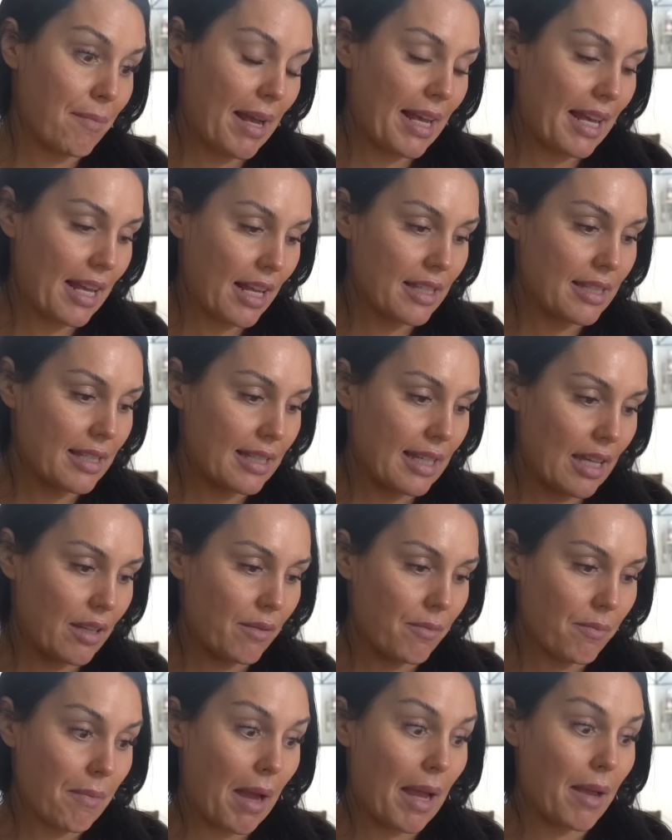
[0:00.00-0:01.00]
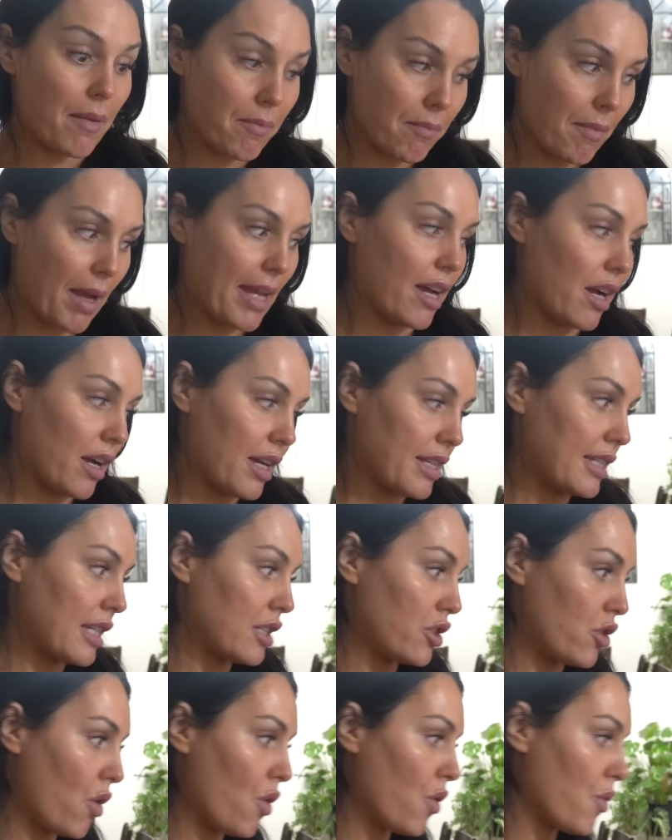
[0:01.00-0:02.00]
my kids get, my, my youngest
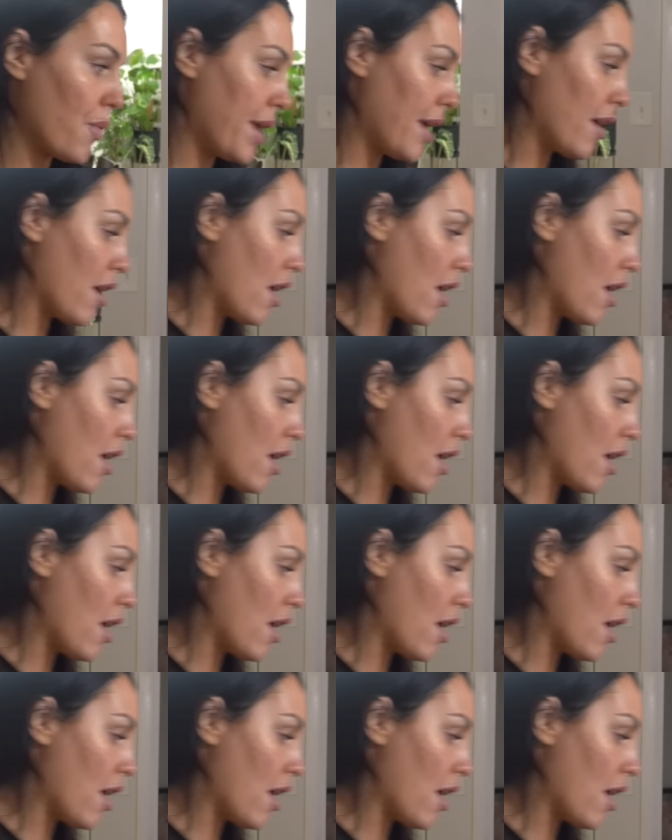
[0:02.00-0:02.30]
gets a whole week